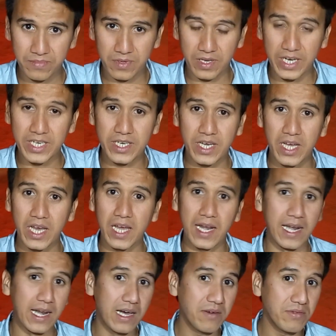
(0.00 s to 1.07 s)
right?
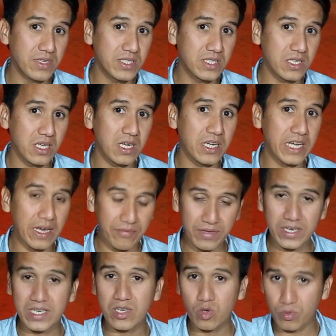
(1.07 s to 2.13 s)
Love is
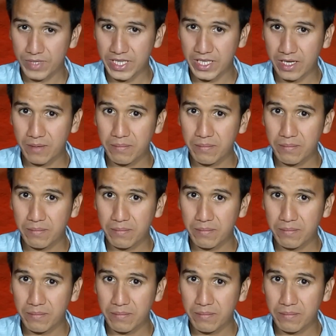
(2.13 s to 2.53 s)
definitely over there,